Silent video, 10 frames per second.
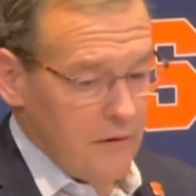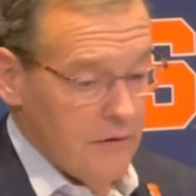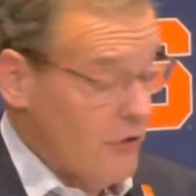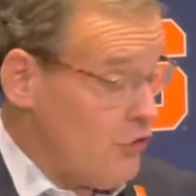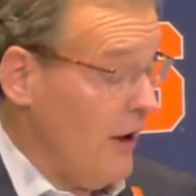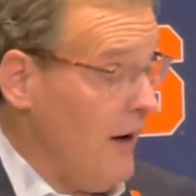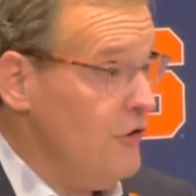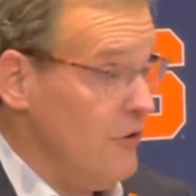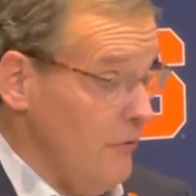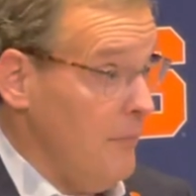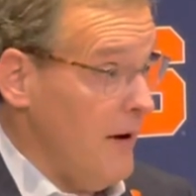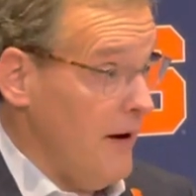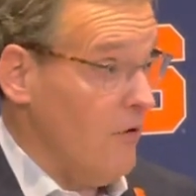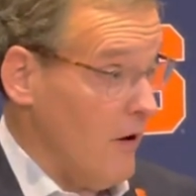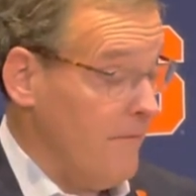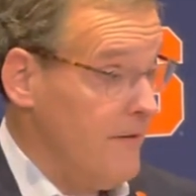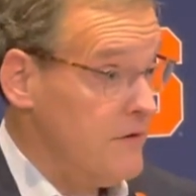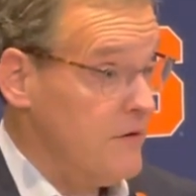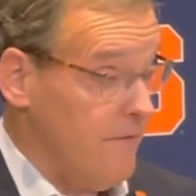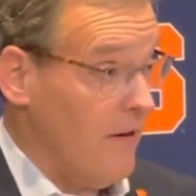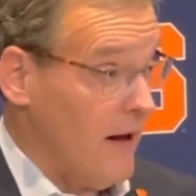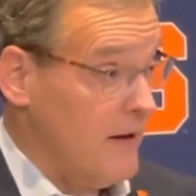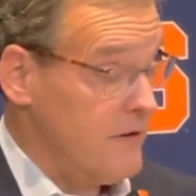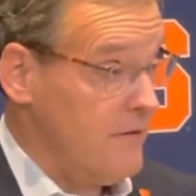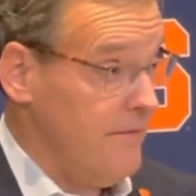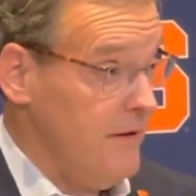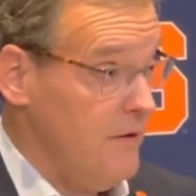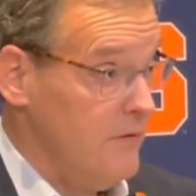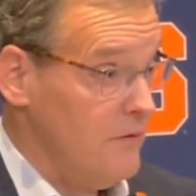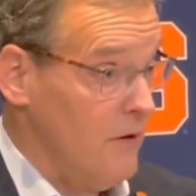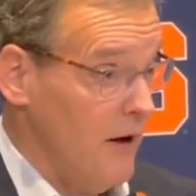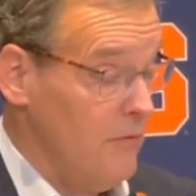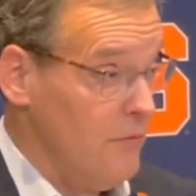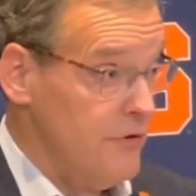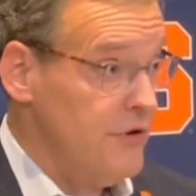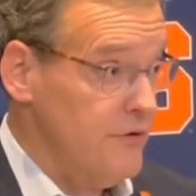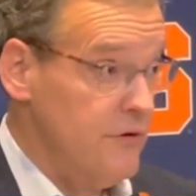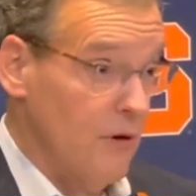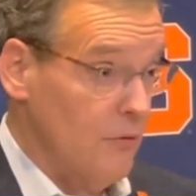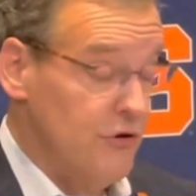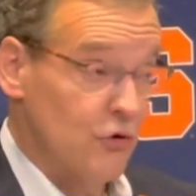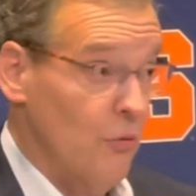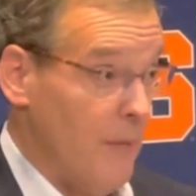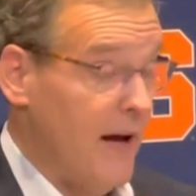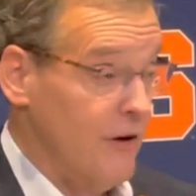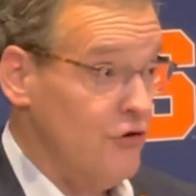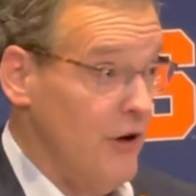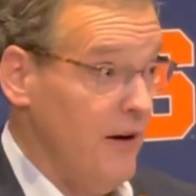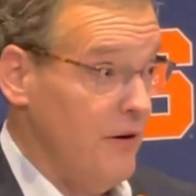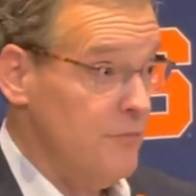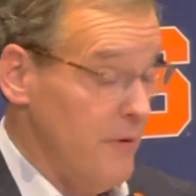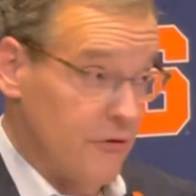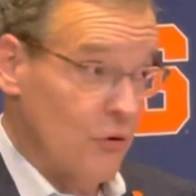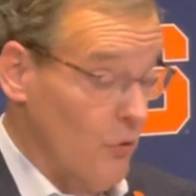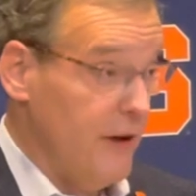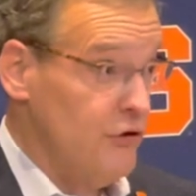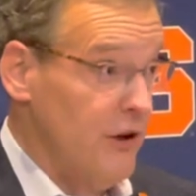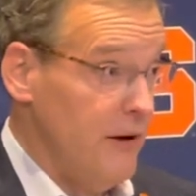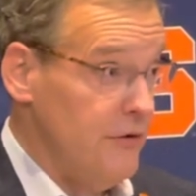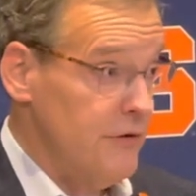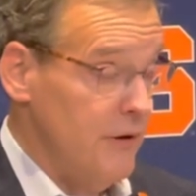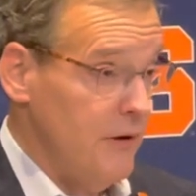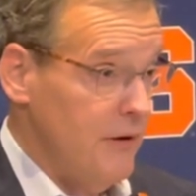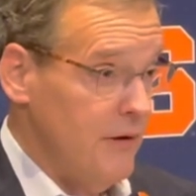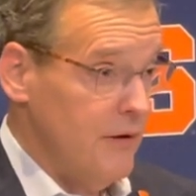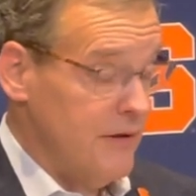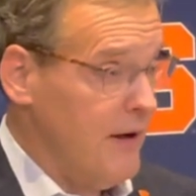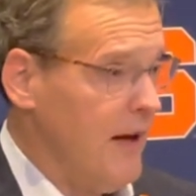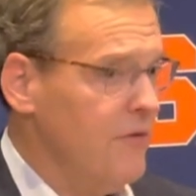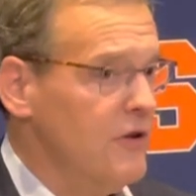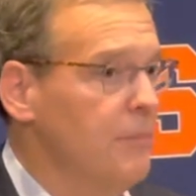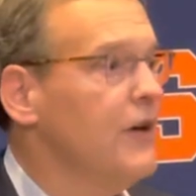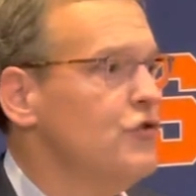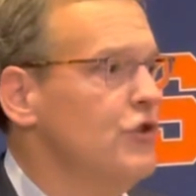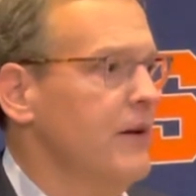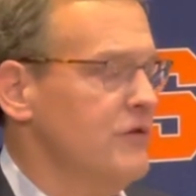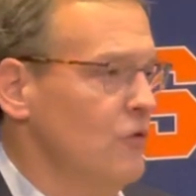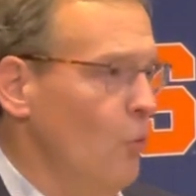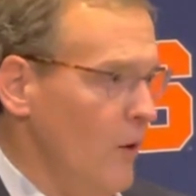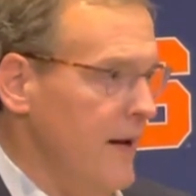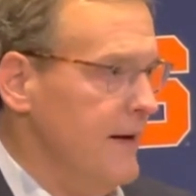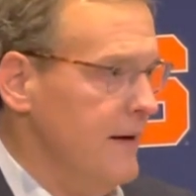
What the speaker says: the change that we made in our offensive philosophy, right, which is, you know, was a dramatic change, but it was the right change. Because it gave us the best chance to win,